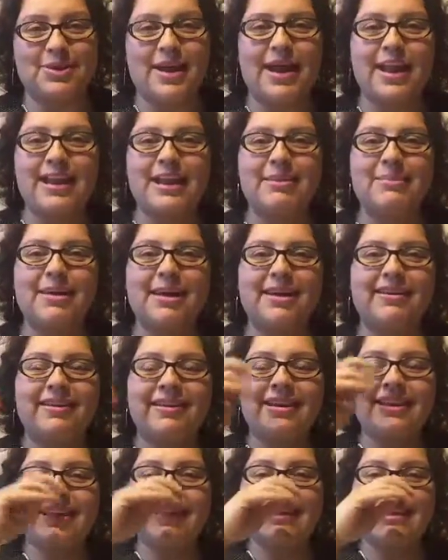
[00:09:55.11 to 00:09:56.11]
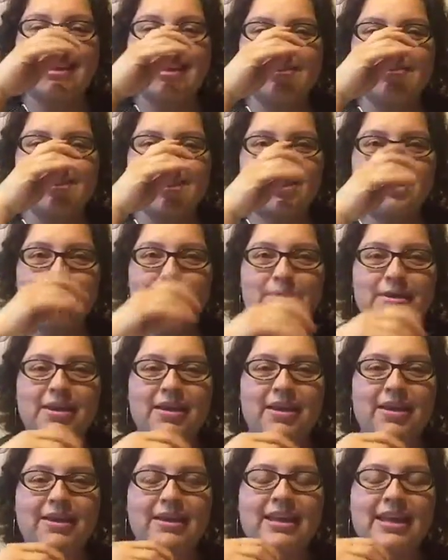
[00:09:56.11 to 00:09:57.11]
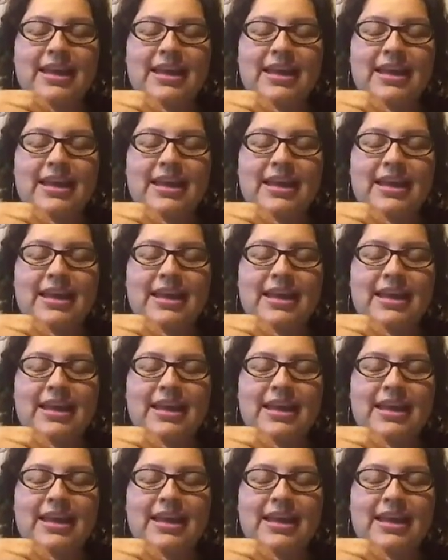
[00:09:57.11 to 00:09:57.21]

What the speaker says: Hi, Annabelle. Thanks for jumping on.